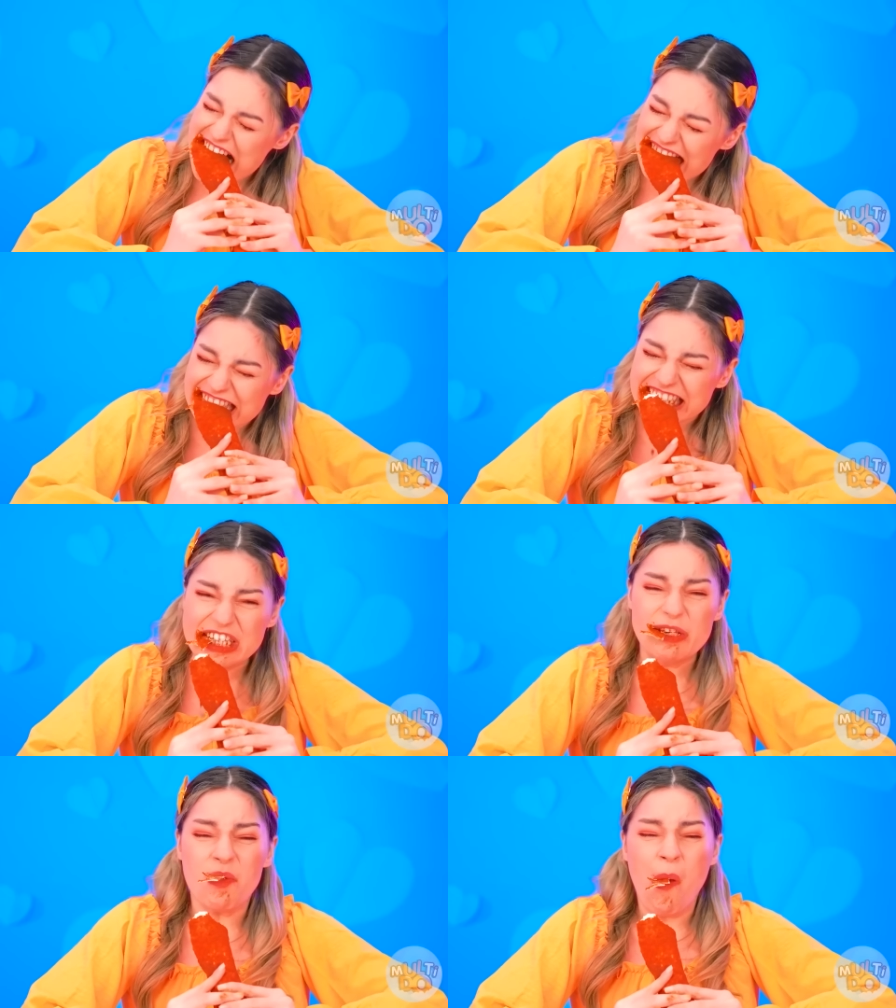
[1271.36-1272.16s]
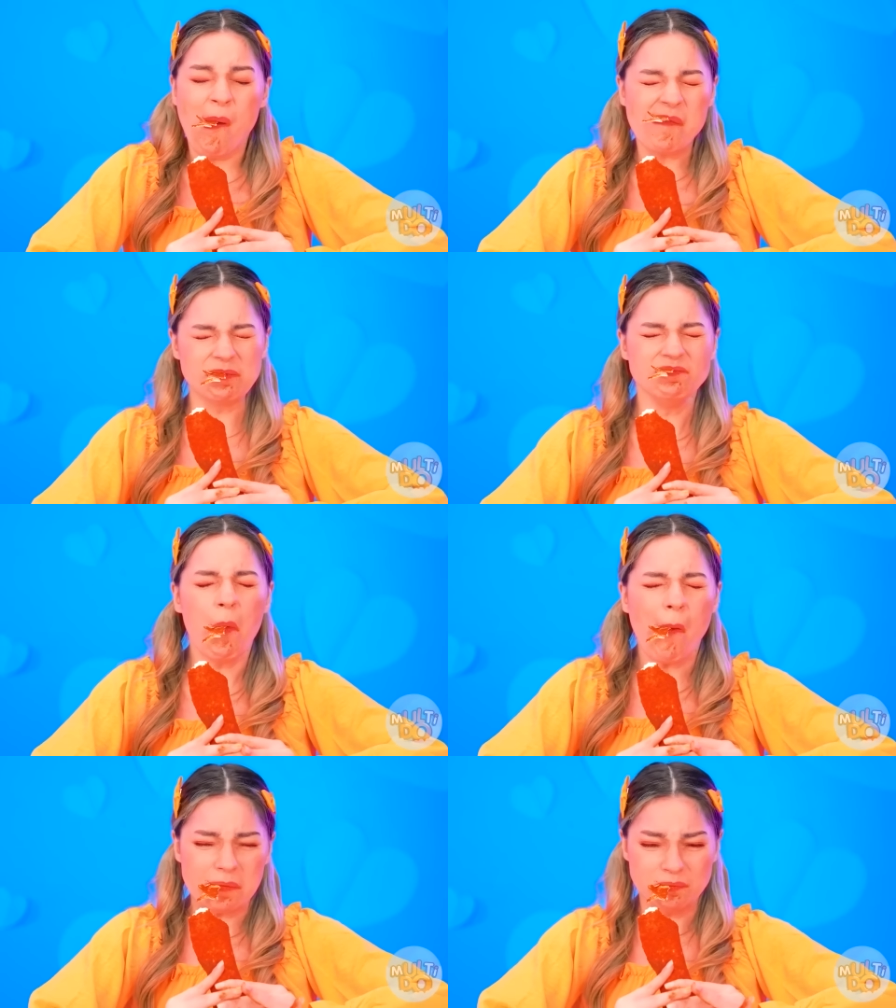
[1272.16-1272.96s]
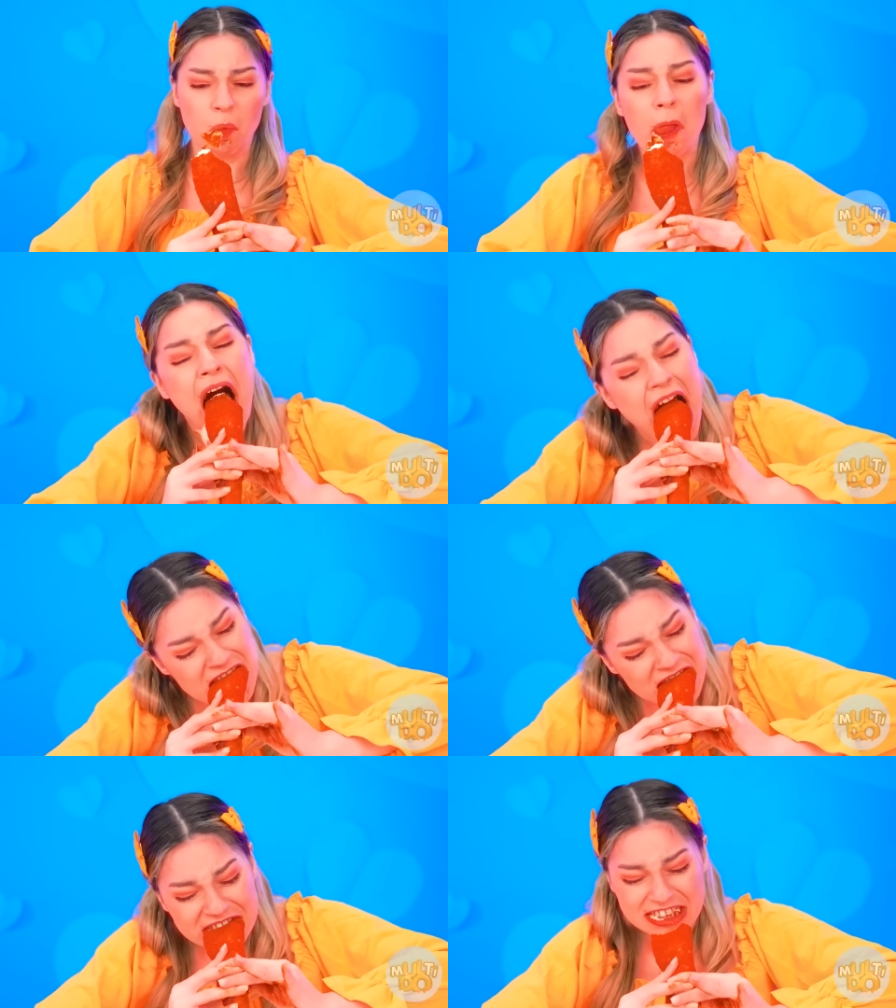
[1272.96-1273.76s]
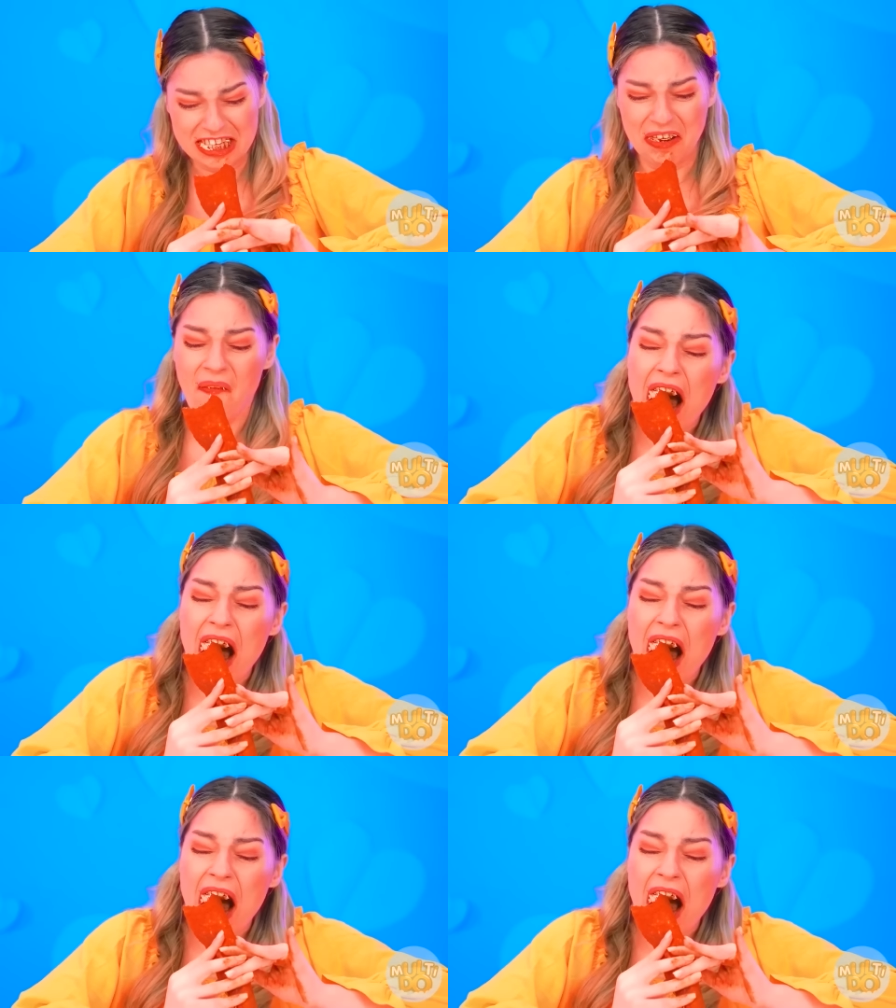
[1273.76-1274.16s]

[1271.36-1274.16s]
Why are these chips so spicy?